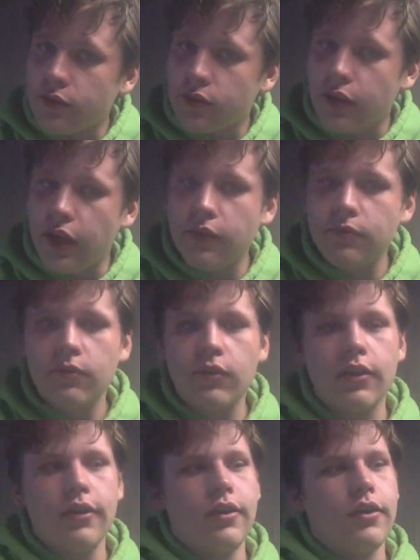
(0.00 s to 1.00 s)
right?
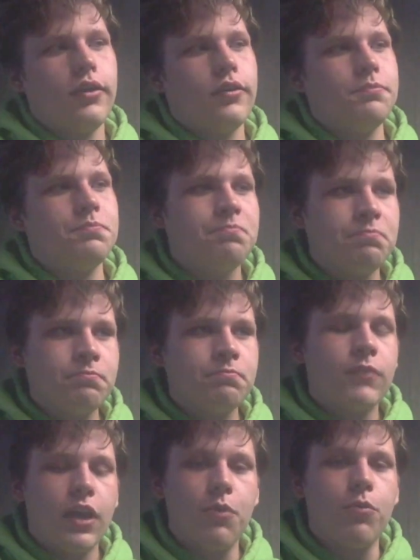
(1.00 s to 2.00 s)

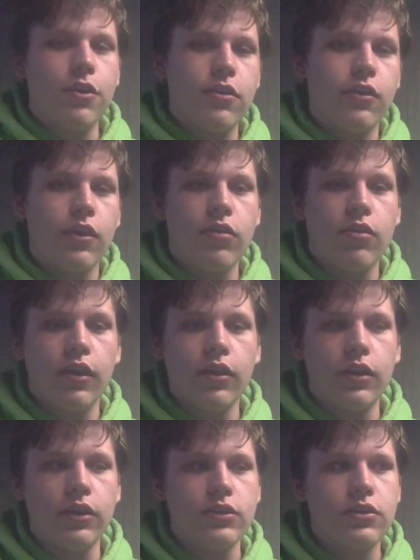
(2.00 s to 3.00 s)
And once again,
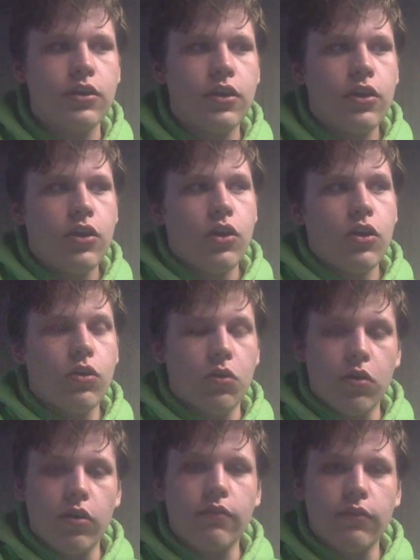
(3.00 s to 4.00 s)
saline is
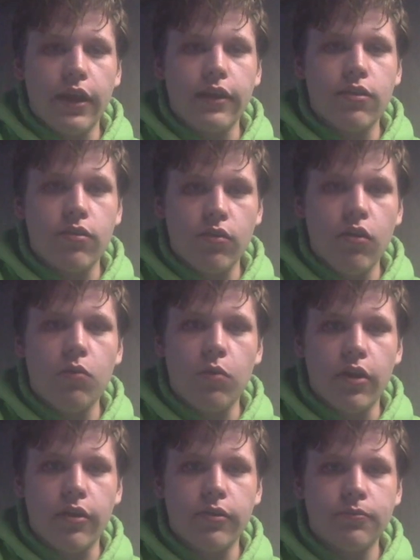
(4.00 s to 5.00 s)
glorified salt
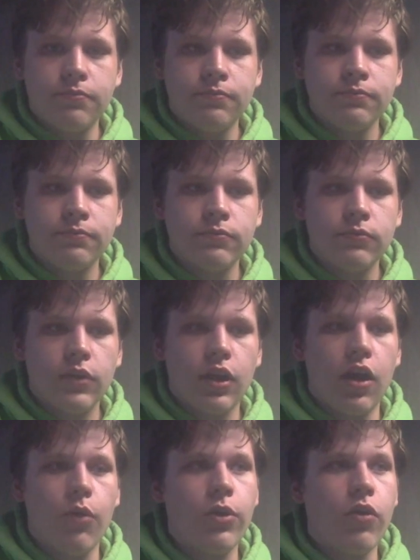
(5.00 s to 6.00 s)
water.
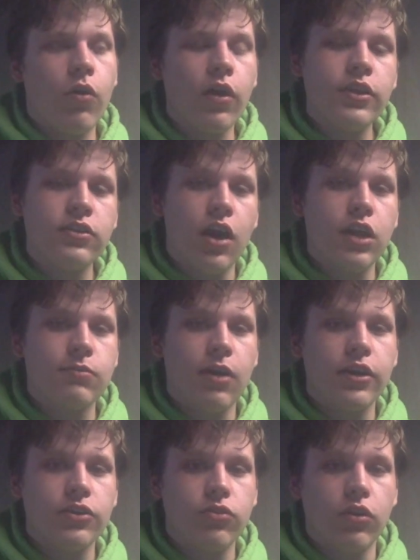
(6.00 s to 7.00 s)
We already talked
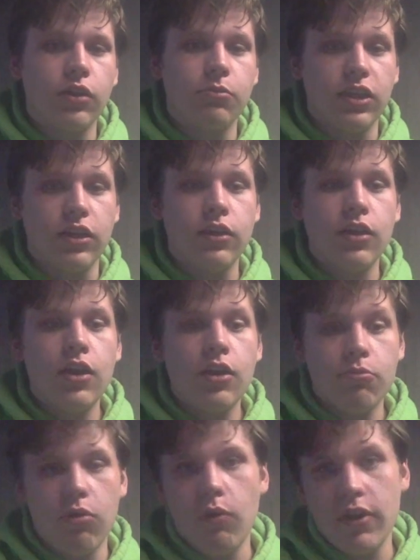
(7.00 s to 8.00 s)
about controlling bleeding,
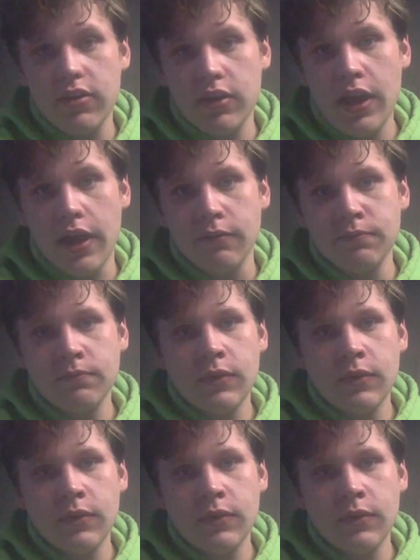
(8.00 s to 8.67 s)
but once again,